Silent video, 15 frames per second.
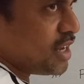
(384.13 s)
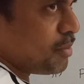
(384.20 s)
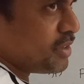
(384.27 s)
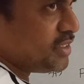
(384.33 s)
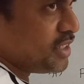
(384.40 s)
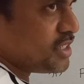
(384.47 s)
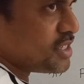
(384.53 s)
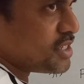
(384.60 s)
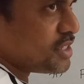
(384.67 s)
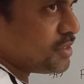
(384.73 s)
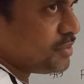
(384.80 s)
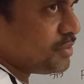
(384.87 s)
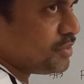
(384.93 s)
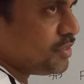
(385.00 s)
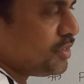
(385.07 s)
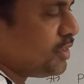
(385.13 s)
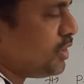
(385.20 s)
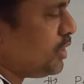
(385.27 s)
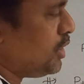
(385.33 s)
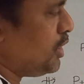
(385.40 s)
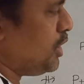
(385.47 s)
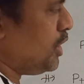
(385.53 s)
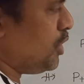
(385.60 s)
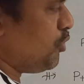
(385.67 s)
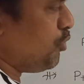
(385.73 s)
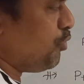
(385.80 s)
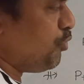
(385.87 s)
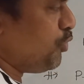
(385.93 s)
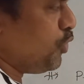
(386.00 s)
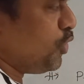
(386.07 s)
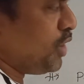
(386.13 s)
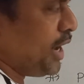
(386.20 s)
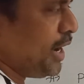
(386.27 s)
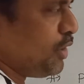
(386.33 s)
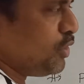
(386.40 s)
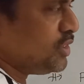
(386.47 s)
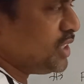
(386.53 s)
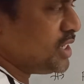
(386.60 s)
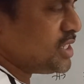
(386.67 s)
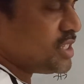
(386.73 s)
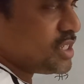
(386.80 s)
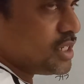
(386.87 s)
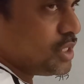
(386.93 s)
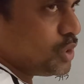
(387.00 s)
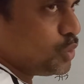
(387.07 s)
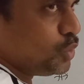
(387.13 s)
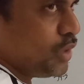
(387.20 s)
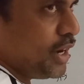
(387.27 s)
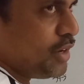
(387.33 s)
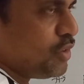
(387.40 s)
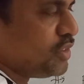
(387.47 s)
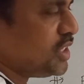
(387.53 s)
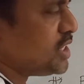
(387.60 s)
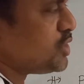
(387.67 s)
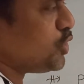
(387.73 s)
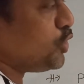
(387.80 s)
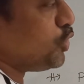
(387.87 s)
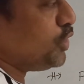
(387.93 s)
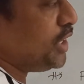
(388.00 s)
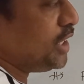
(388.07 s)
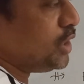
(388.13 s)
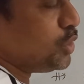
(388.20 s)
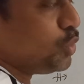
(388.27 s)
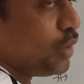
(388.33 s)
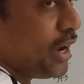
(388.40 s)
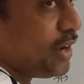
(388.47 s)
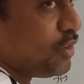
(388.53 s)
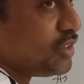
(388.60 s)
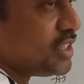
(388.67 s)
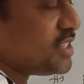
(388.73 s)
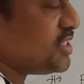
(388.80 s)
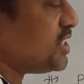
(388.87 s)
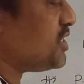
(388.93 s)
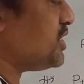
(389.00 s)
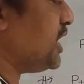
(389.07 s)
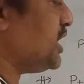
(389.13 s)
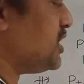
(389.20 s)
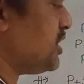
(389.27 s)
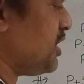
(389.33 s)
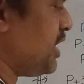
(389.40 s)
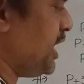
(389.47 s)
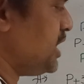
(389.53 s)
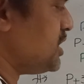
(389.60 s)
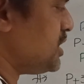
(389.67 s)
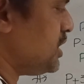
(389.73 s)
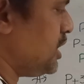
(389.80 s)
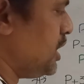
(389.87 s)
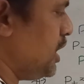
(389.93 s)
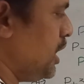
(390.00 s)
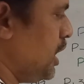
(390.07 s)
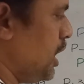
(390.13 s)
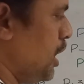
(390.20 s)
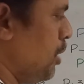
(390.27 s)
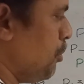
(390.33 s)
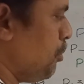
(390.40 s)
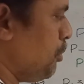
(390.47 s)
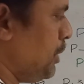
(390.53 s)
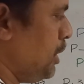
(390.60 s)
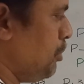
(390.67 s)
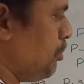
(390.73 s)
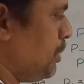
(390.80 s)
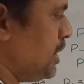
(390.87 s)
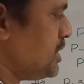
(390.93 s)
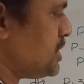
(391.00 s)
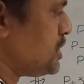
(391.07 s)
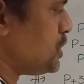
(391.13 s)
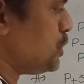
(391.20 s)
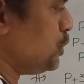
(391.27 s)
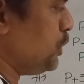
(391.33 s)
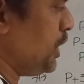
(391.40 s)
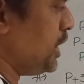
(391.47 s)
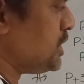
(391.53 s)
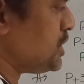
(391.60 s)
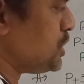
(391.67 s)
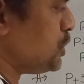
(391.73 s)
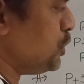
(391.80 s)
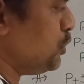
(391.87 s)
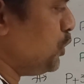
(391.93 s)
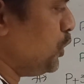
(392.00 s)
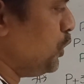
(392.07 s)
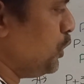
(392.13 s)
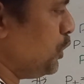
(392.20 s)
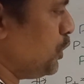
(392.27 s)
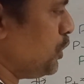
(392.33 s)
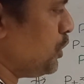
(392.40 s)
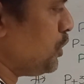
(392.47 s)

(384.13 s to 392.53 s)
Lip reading: are present. 4 hydrogens, 2 hydrogens. So you need 2 hydrogens this side, right? P plus 2H2O